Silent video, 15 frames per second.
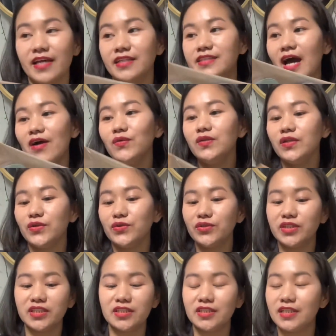
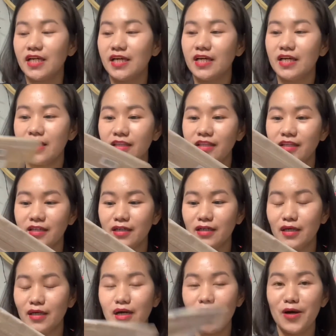downloaded
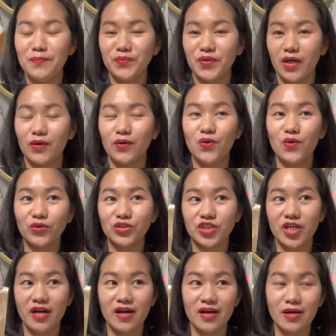the
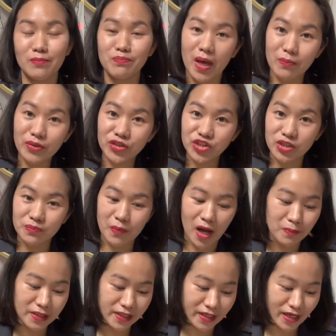Gongcha membership
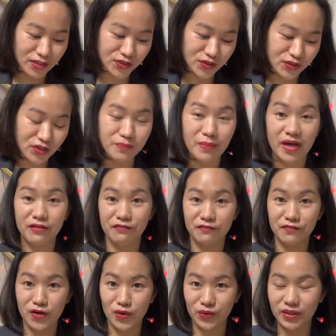application on my
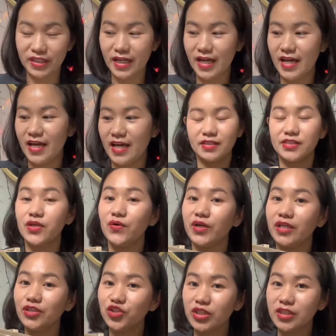phone. So
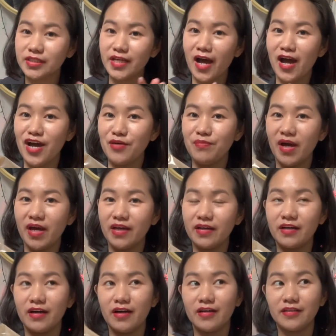each time I
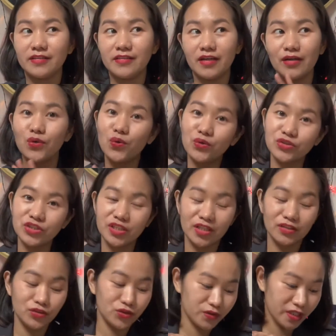got a
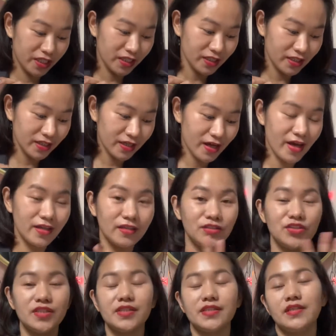Gongcha drink, I
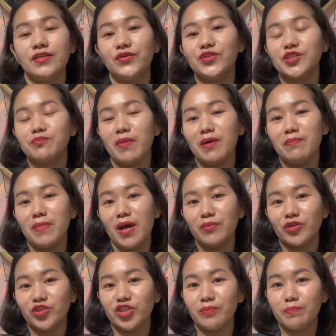just used my
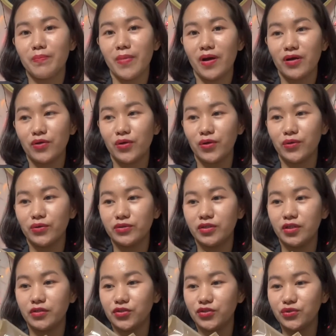membership
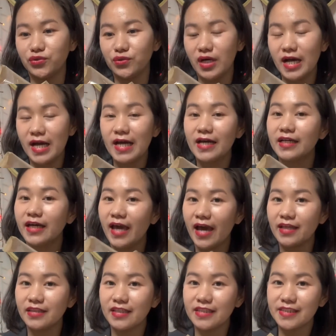barcode to
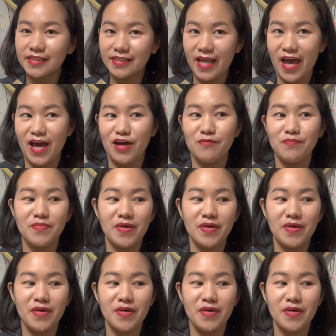get a stamp.